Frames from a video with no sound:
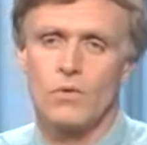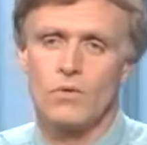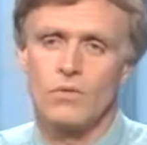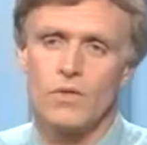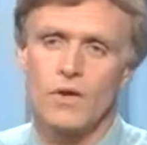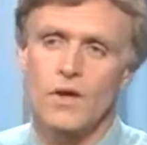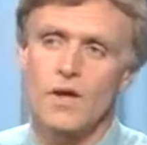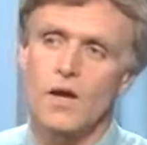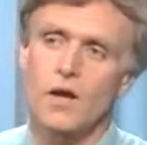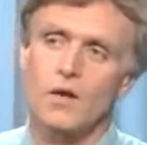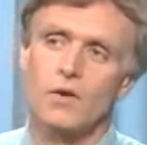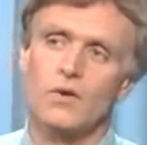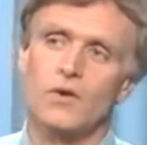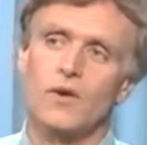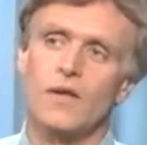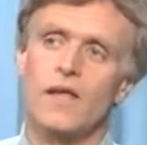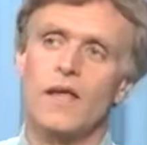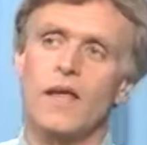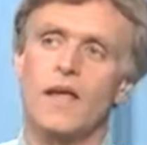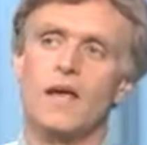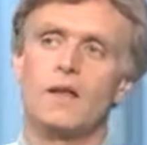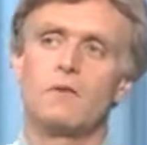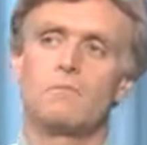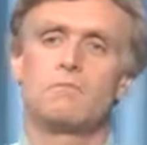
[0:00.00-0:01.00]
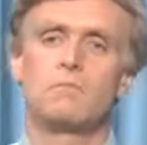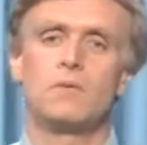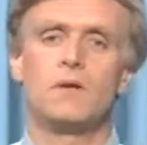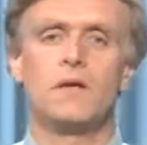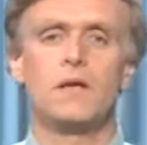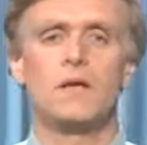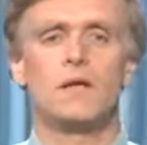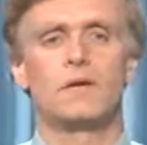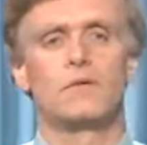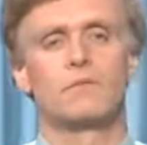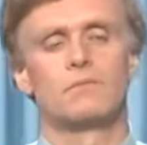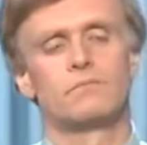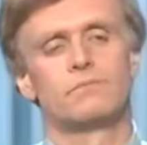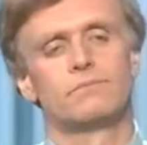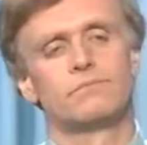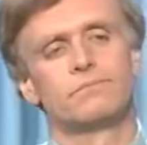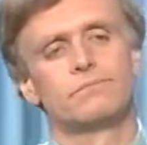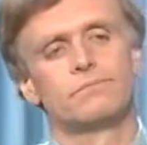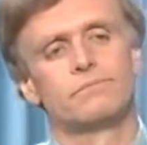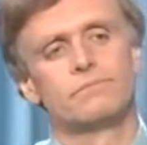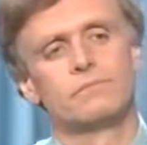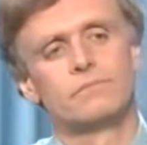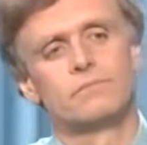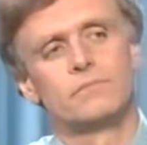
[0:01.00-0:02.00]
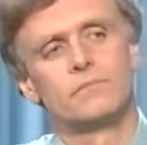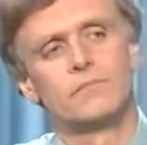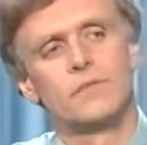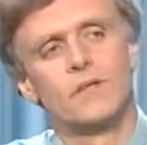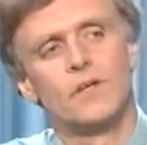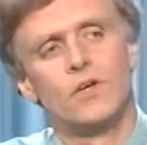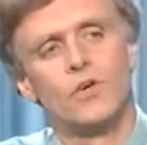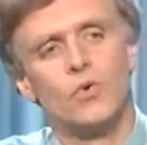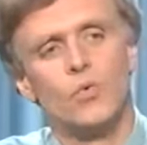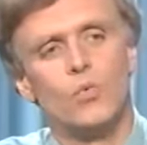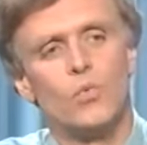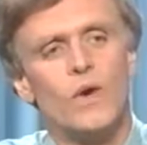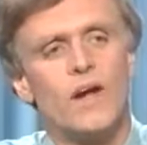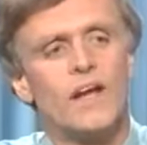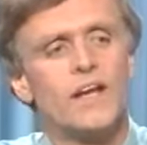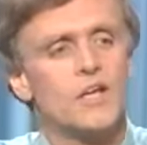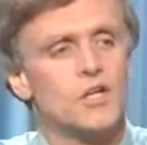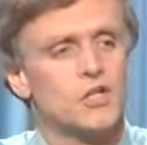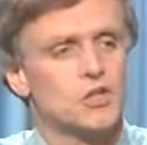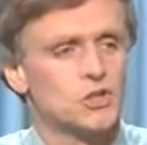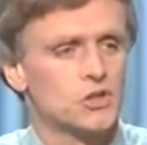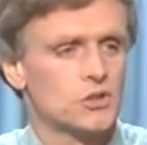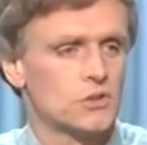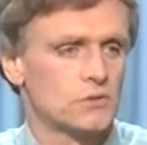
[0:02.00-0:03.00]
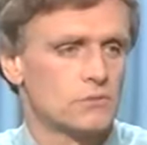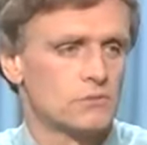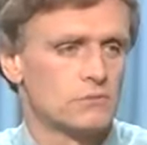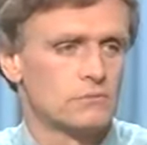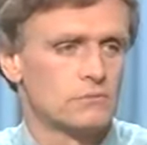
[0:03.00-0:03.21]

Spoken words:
The color can be reddish,